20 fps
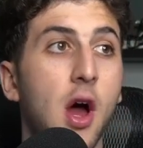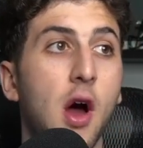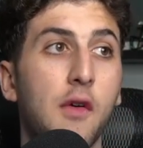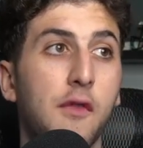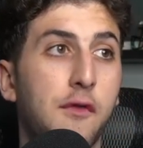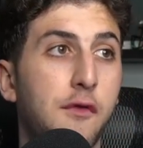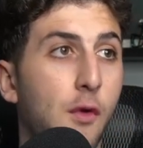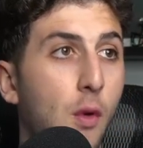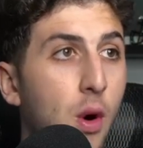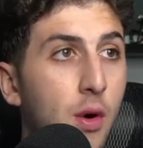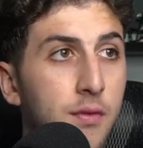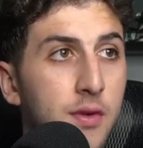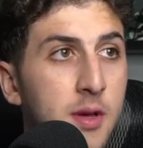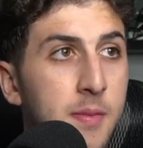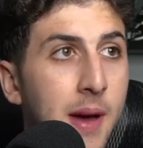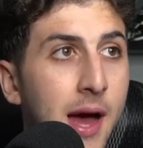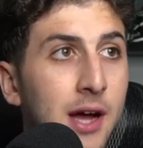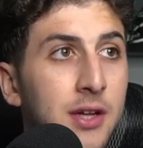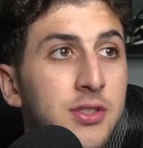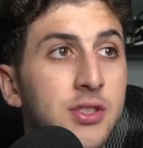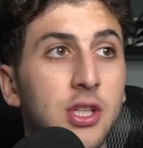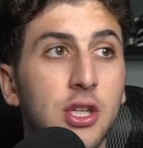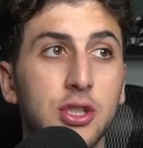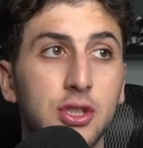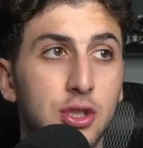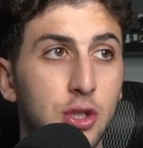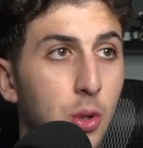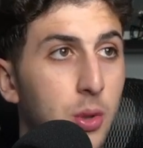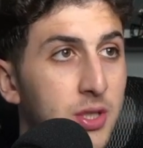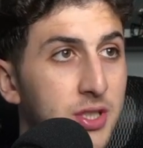4 rebounds,
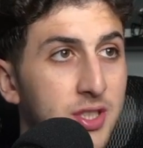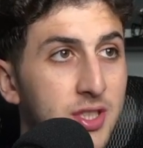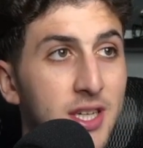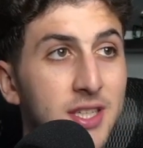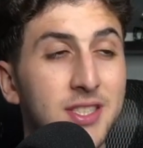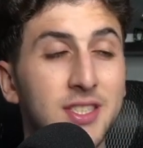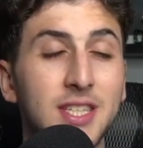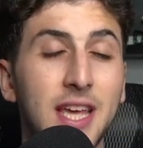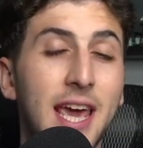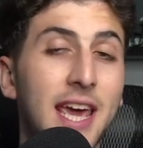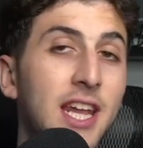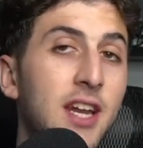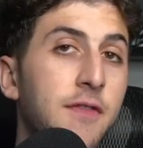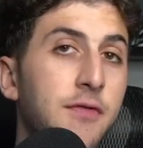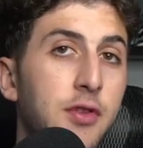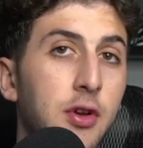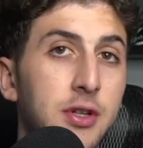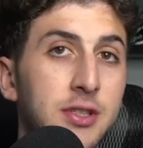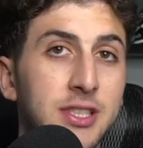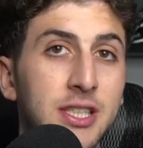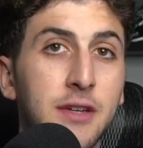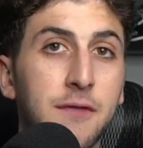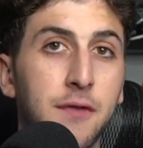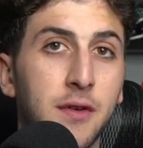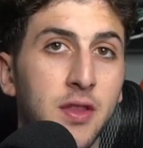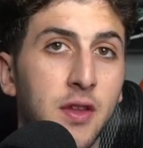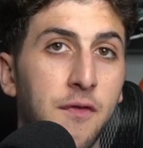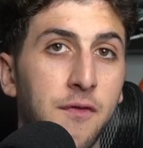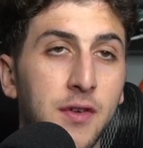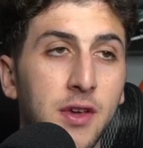2 assists, 8 of 13 from
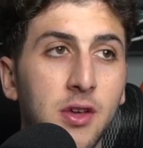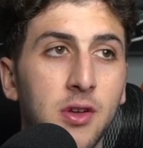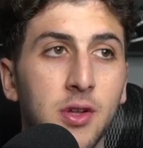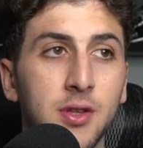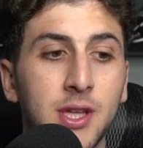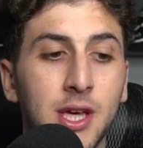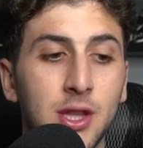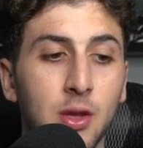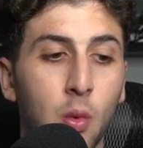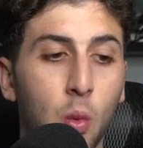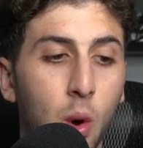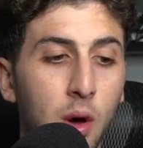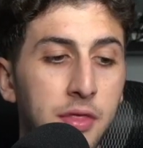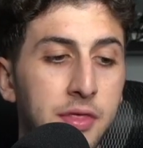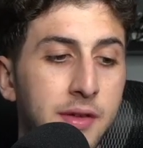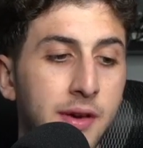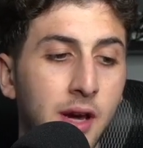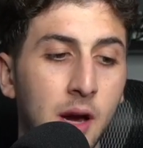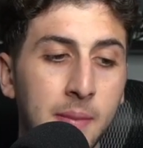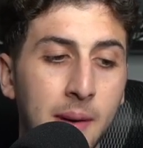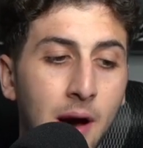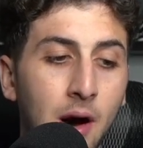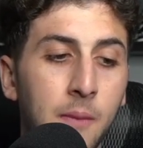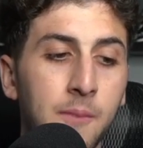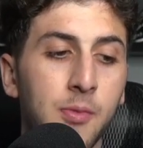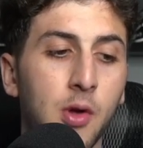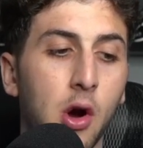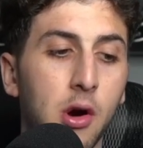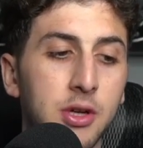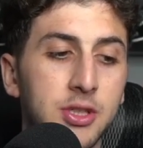the field. Now, the one thing
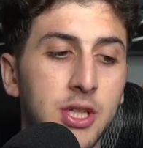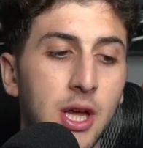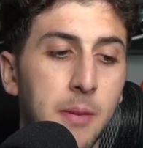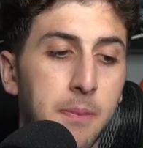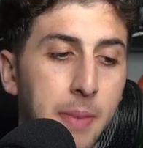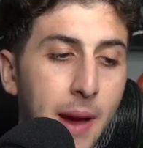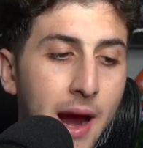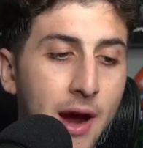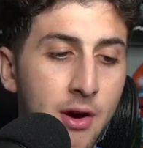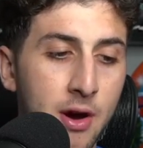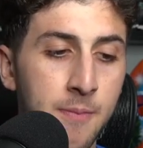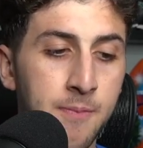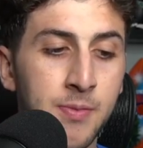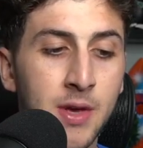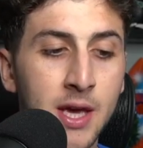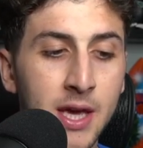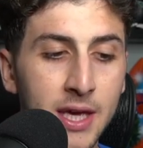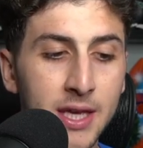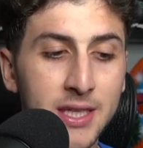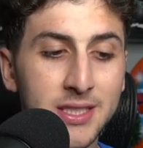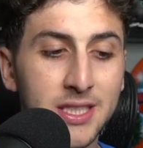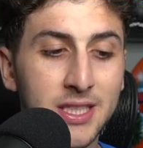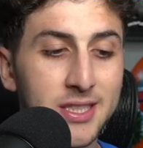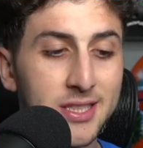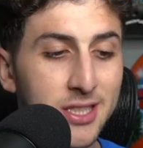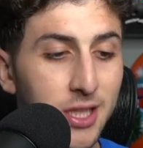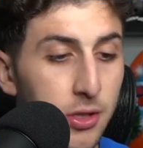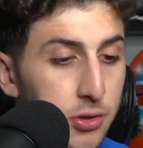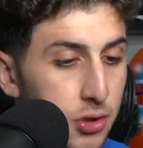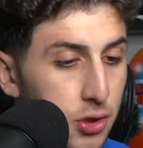about RJ Barrett is he's
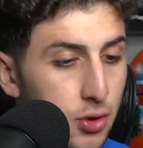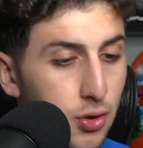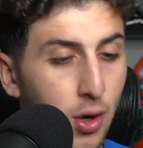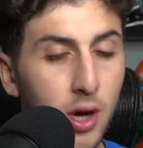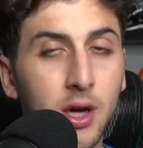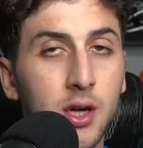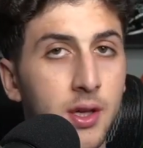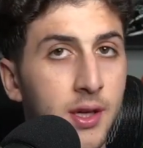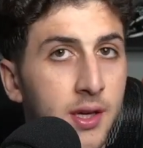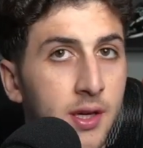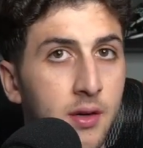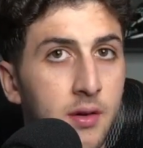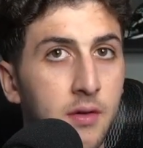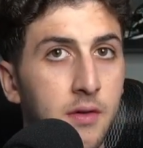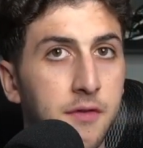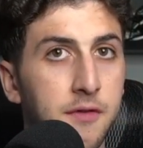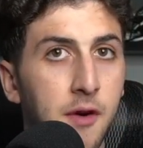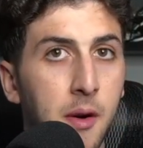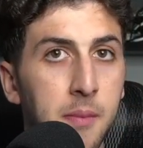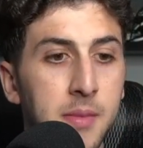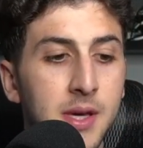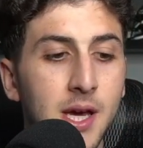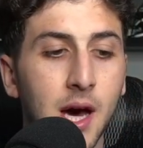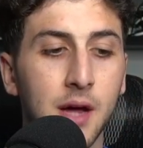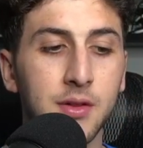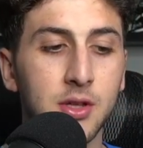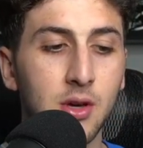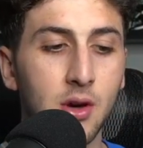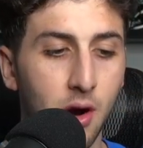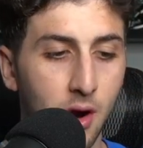still struggling from beyond
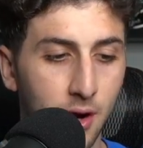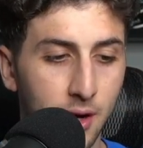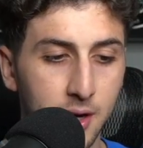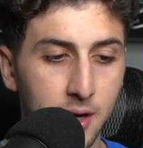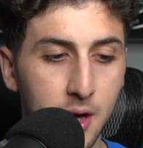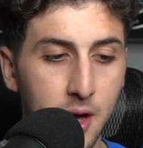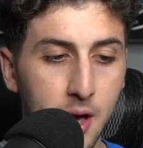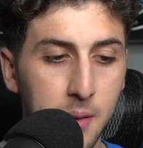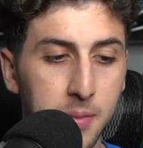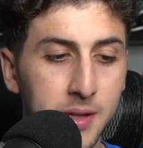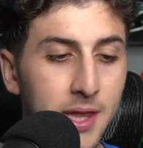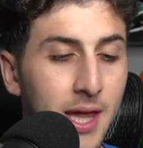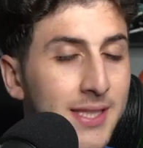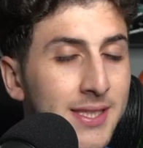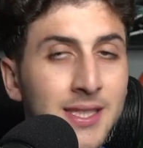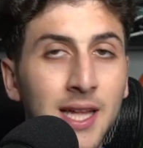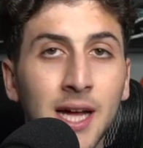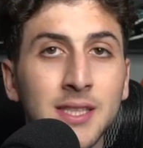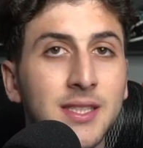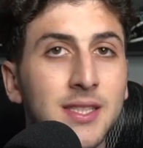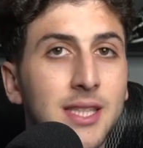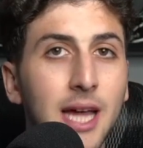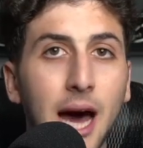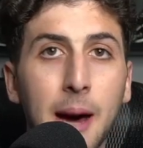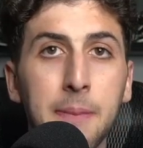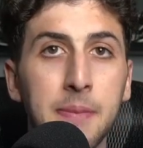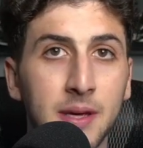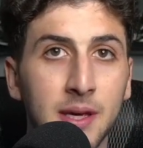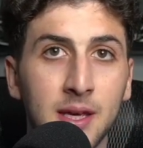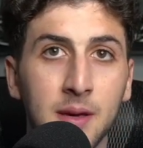the arc, but that's not
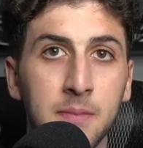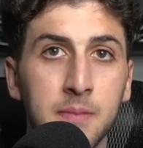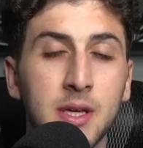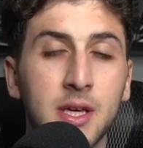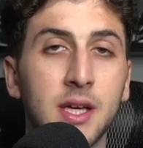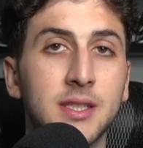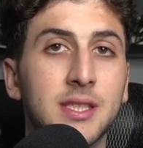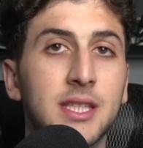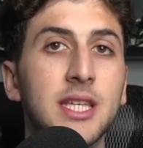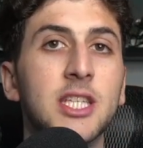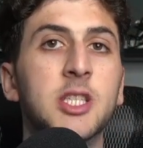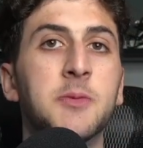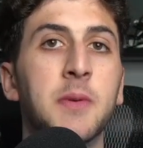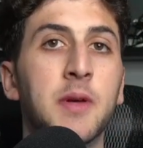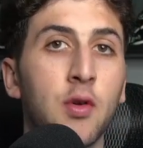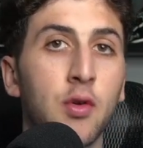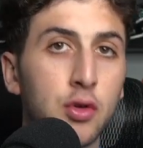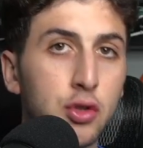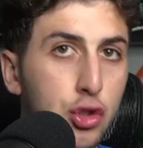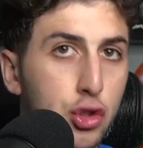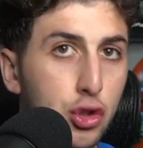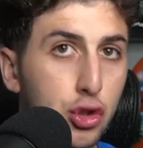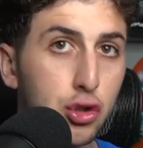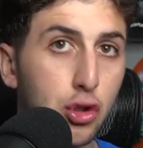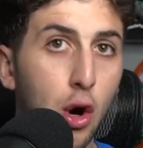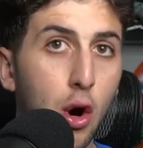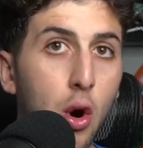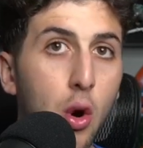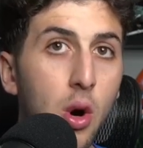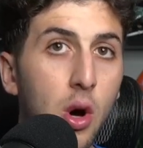stopping him because he's been
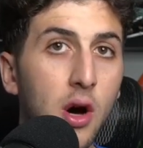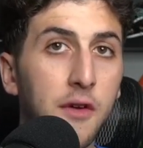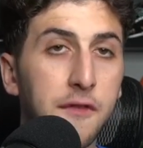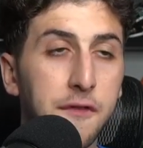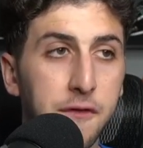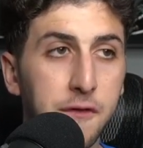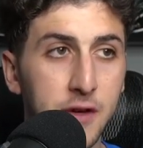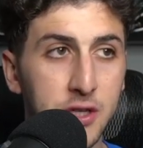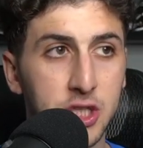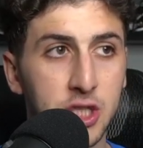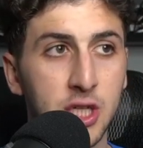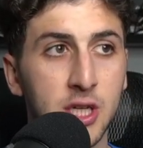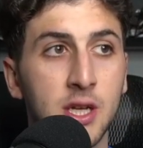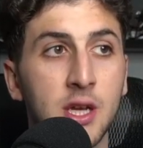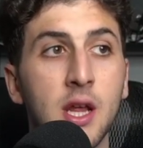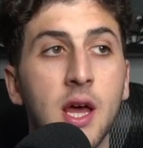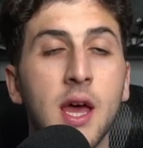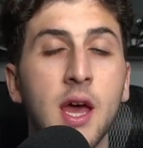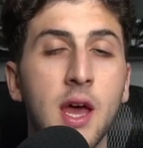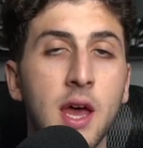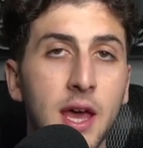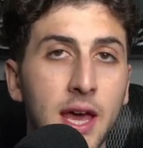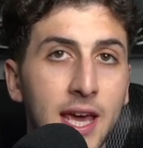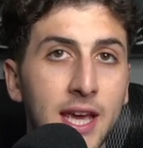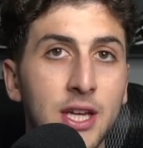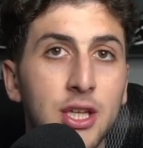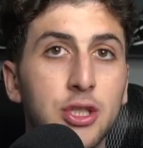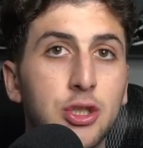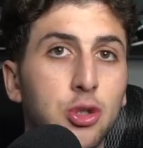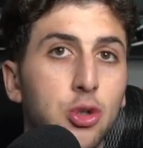so efficient in
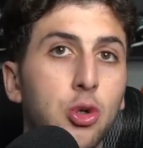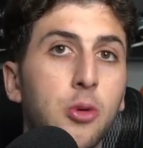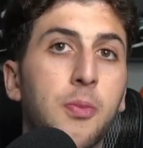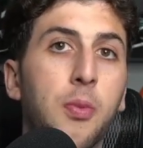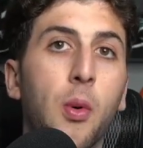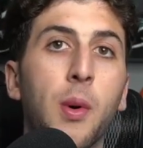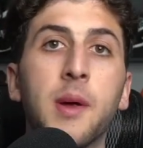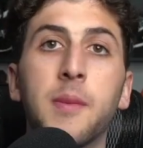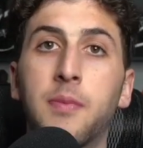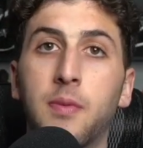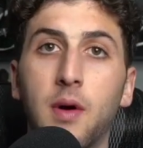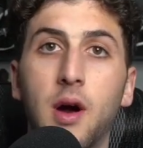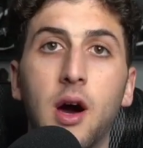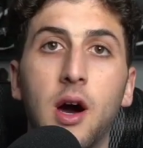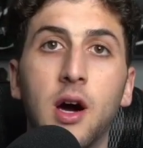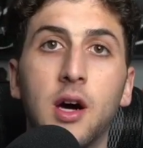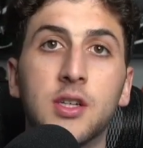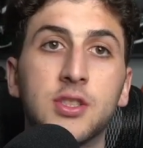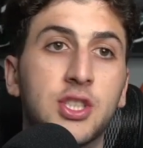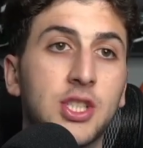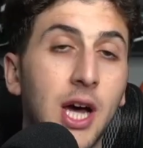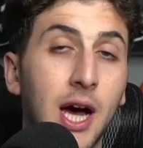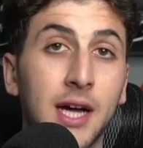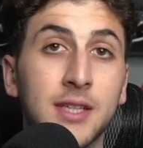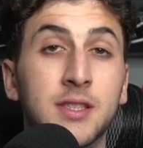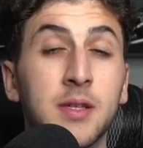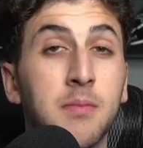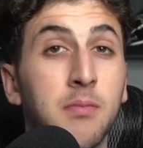his two-point shots, and